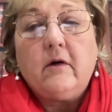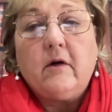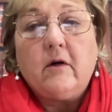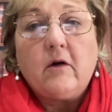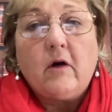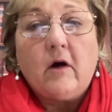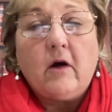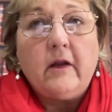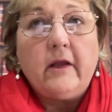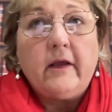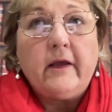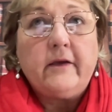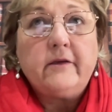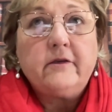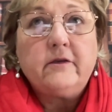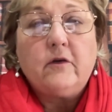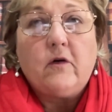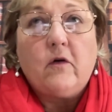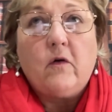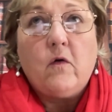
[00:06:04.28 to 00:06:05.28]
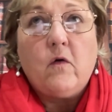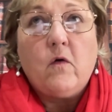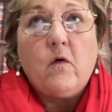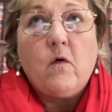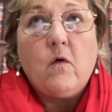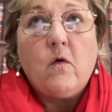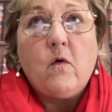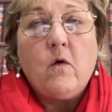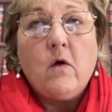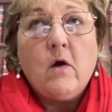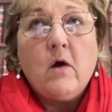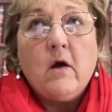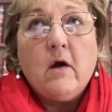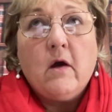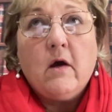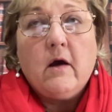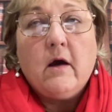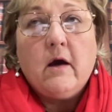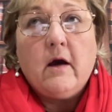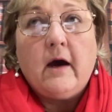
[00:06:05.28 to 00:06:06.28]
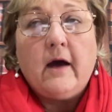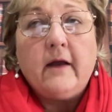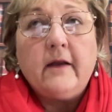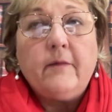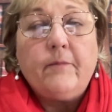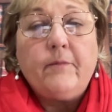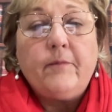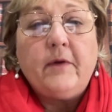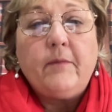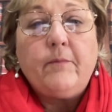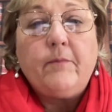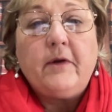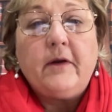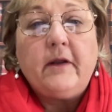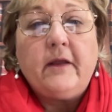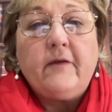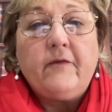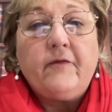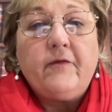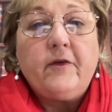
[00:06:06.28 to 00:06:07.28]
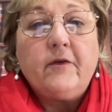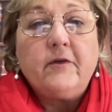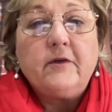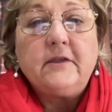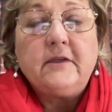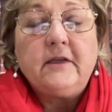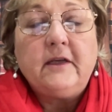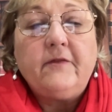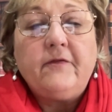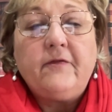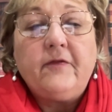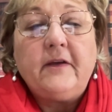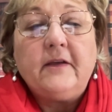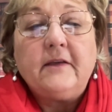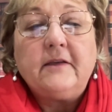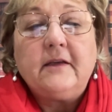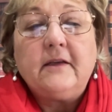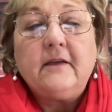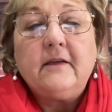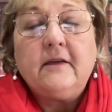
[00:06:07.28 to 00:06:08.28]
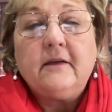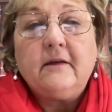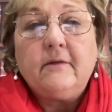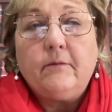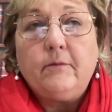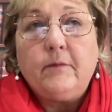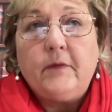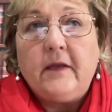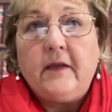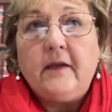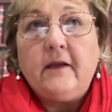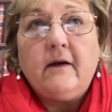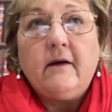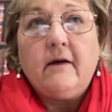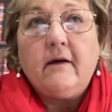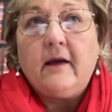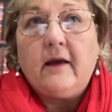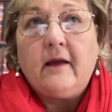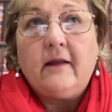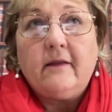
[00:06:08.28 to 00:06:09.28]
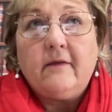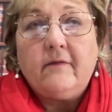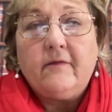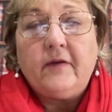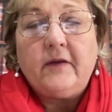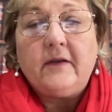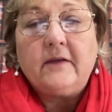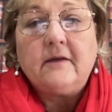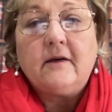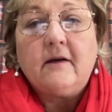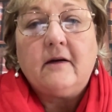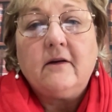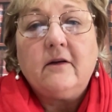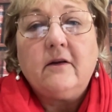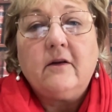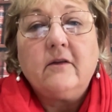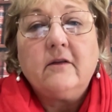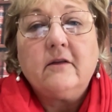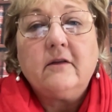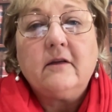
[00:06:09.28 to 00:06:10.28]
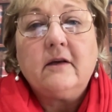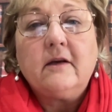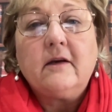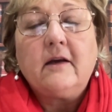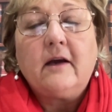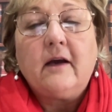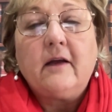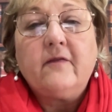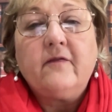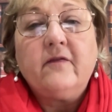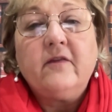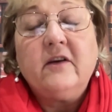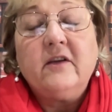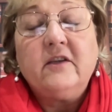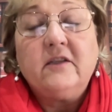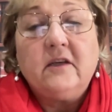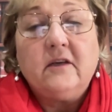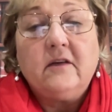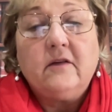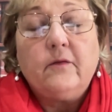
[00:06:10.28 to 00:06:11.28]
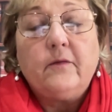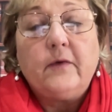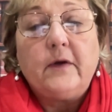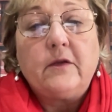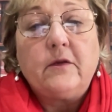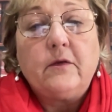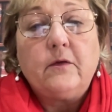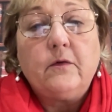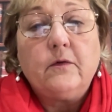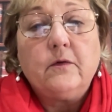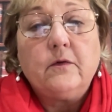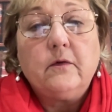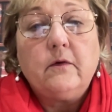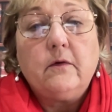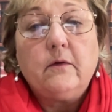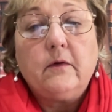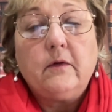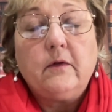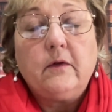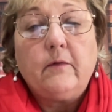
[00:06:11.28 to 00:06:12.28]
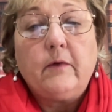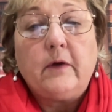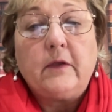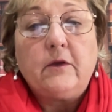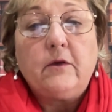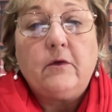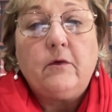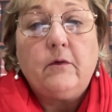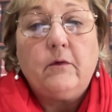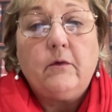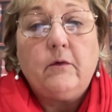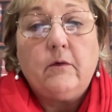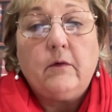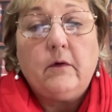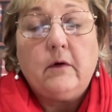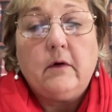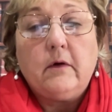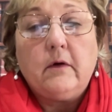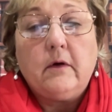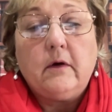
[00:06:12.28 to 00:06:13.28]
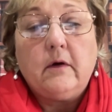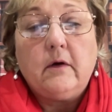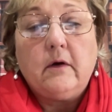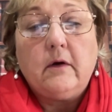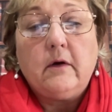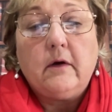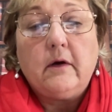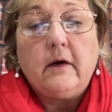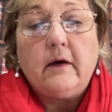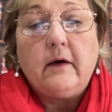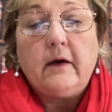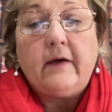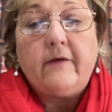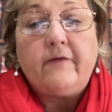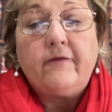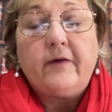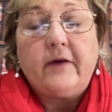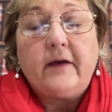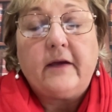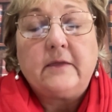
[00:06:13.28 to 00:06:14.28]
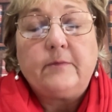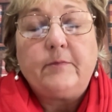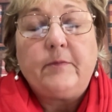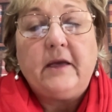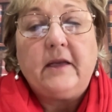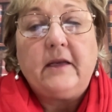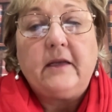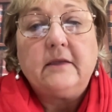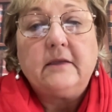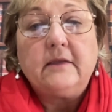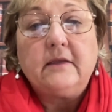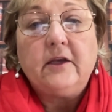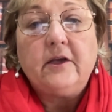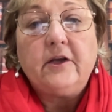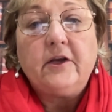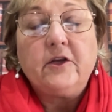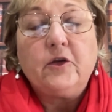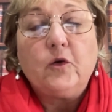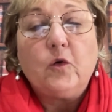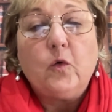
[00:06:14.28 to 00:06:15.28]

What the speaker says: colleagues or other people if you see things in the media and things are not the right version of what you have experienced during the